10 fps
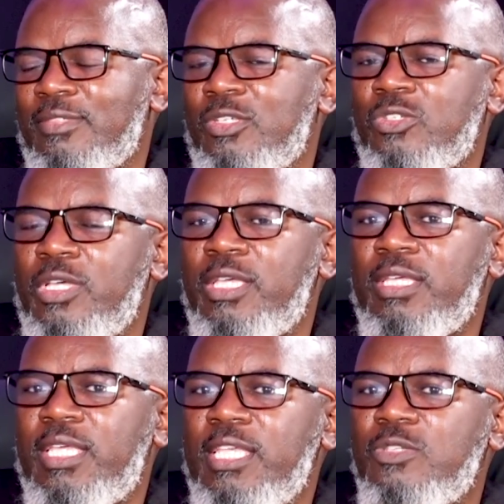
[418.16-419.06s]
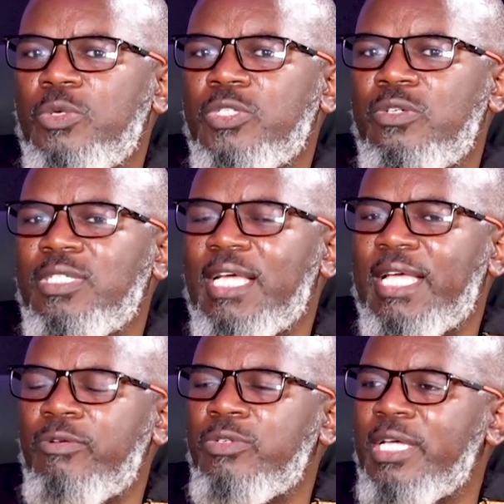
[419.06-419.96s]
So his was not a
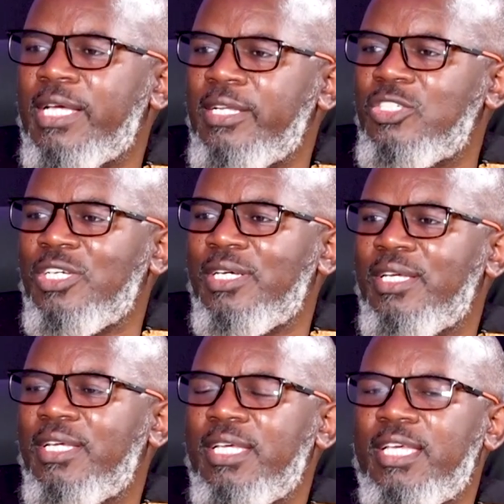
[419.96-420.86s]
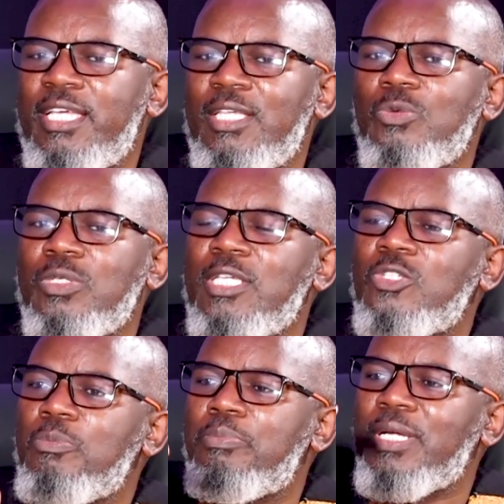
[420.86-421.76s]
counterculture. His was a
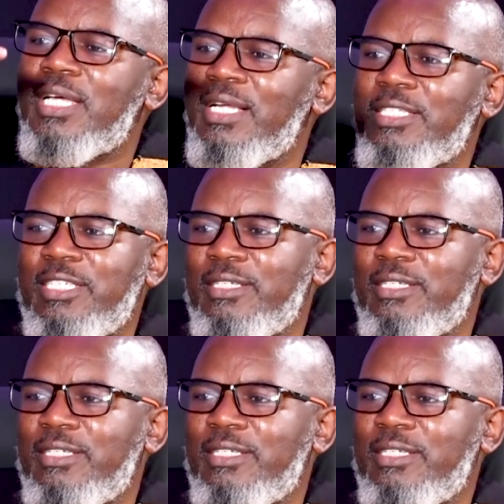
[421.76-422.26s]
supraculture.